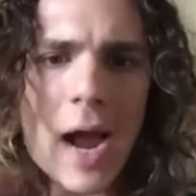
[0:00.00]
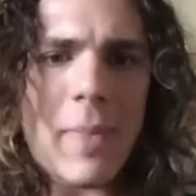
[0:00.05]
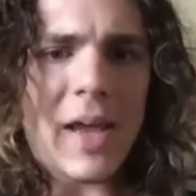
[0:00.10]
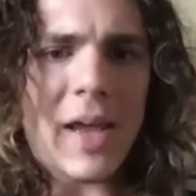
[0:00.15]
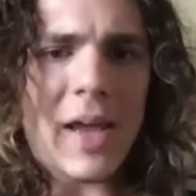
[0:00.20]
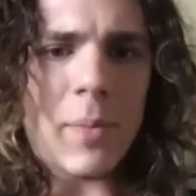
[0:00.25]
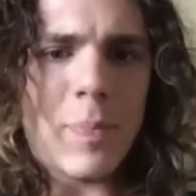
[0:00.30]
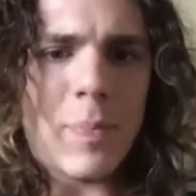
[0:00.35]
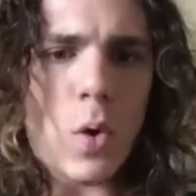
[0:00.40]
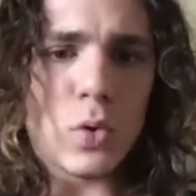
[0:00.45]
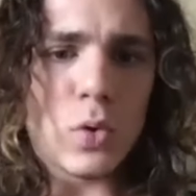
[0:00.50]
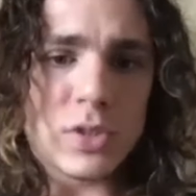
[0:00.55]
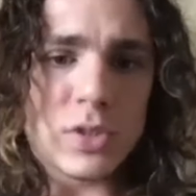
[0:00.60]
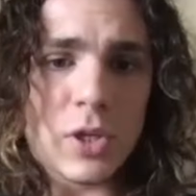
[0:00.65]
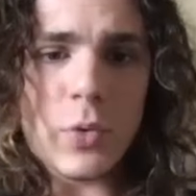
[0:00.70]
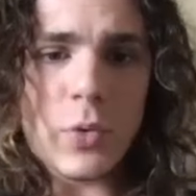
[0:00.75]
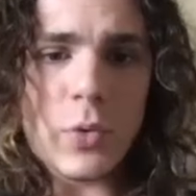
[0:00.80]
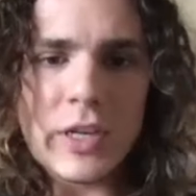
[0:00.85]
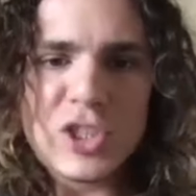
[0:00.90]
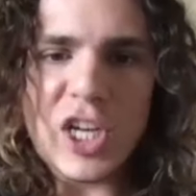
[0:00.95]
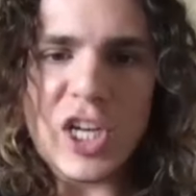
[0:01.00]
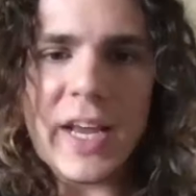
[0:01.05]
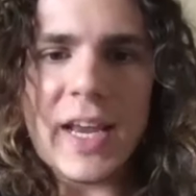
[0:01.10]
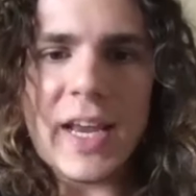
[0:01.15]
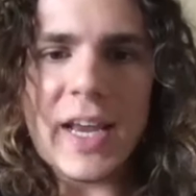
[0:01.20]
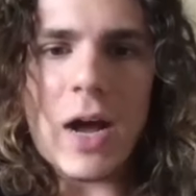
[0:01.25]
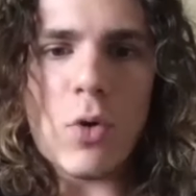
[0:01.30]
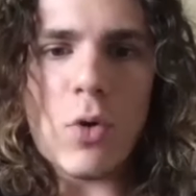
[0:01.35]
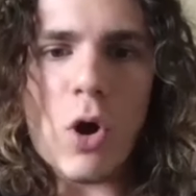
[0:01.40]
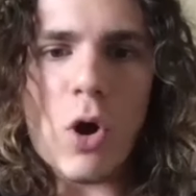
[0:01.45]
a post you can check it
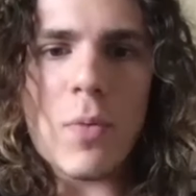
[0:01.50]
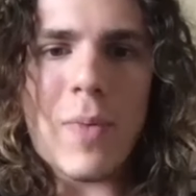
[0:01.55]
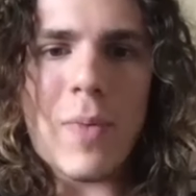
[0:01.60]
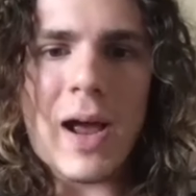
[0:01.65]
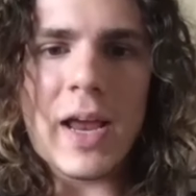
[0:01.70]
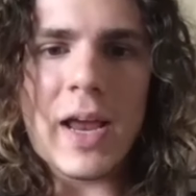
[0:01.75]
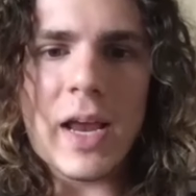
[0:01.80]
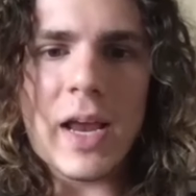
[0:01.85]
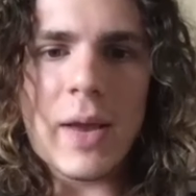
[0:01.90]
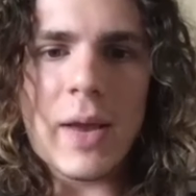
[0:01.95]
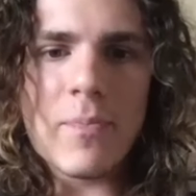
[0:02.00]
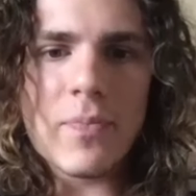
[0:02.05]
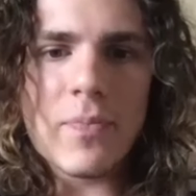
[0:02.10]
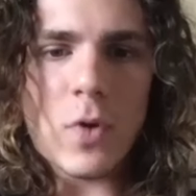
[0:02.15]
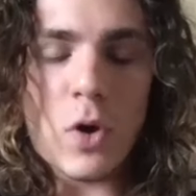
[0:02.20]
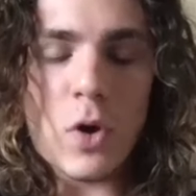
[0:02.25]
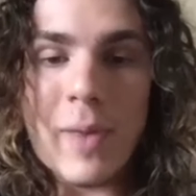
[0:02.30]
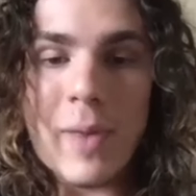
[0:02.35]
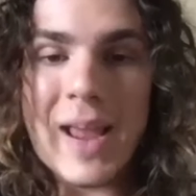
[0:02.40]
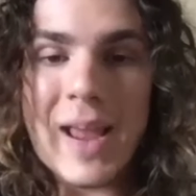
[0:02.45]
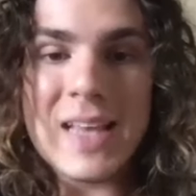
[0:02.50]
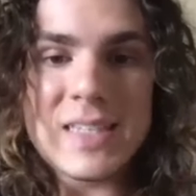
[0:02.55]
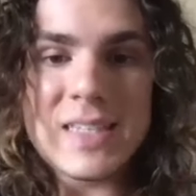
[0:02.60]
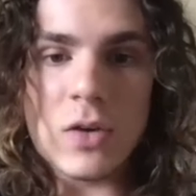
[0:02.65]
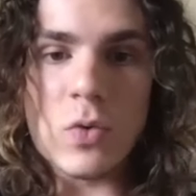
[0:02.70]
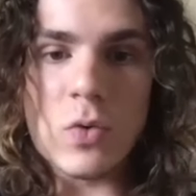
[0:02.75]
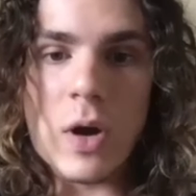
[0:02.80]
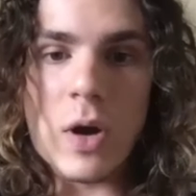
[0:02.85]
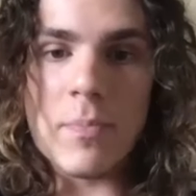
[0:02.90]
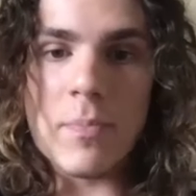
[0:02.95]
out on my on my
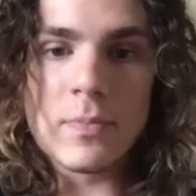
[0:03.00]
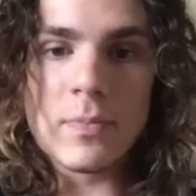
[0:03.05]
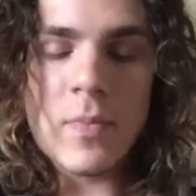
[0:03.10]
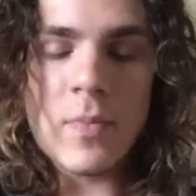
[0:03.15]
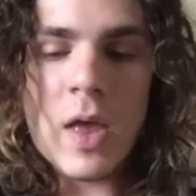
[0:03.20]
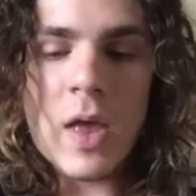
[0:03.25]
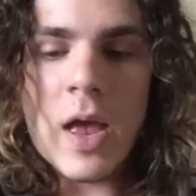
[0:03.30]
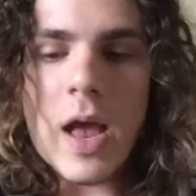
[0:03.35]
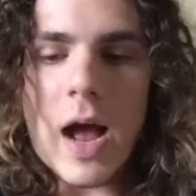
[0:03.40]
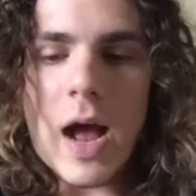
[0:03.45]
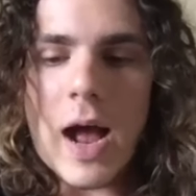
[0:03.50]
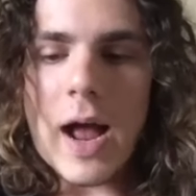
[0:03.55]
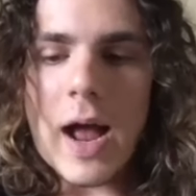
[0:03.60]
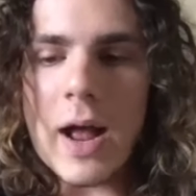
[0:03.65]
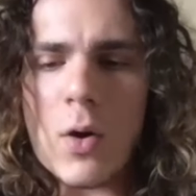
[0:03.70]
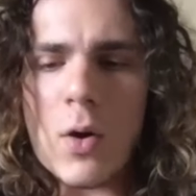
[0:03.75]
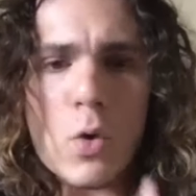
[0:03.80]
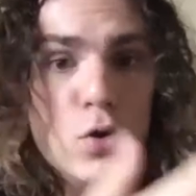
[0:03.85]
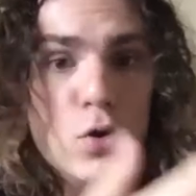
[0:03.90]
instagram uh, also